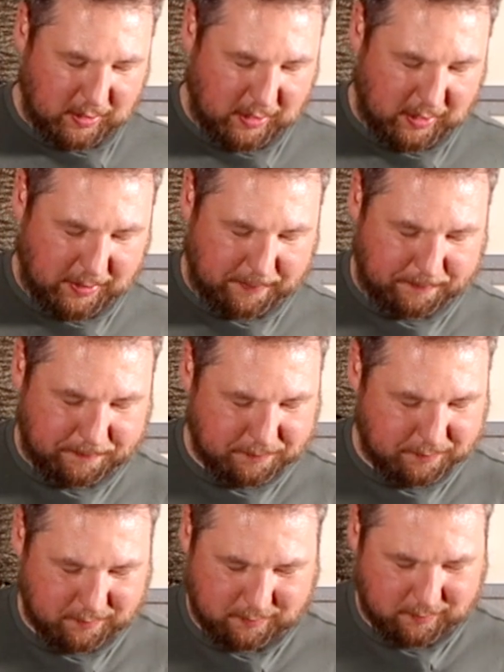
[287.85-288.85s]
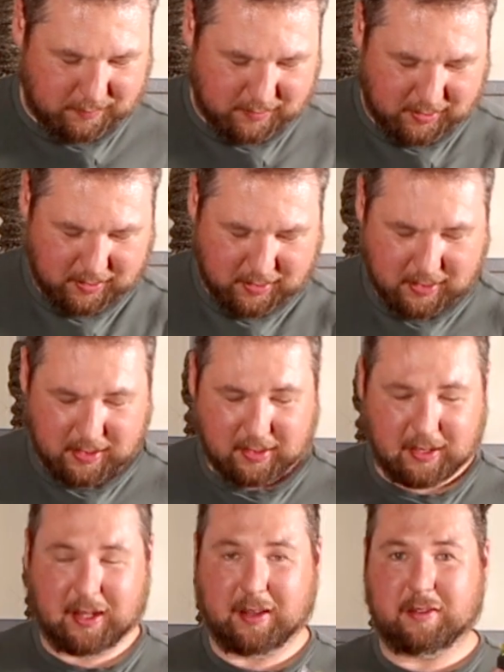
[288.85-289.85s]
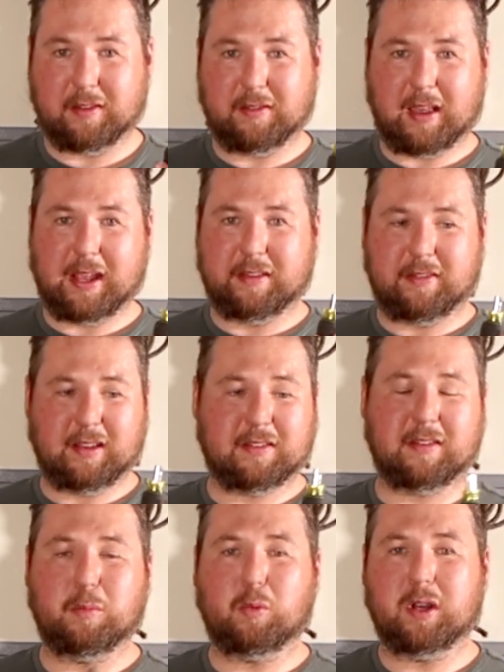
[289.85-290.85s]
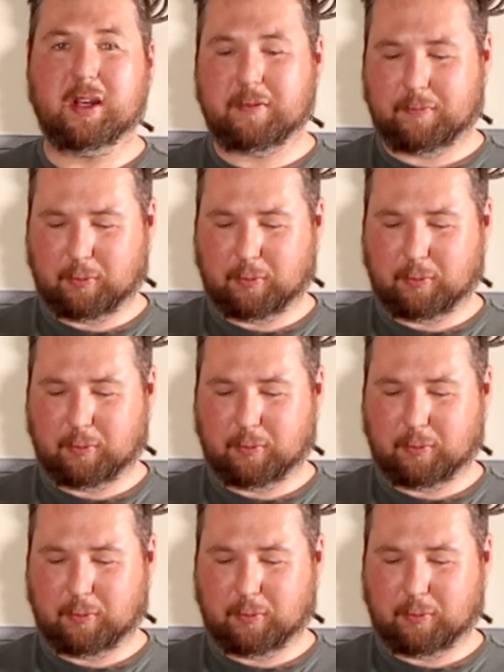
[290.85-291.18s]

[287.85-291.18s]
Um, then this is a 6-in-1.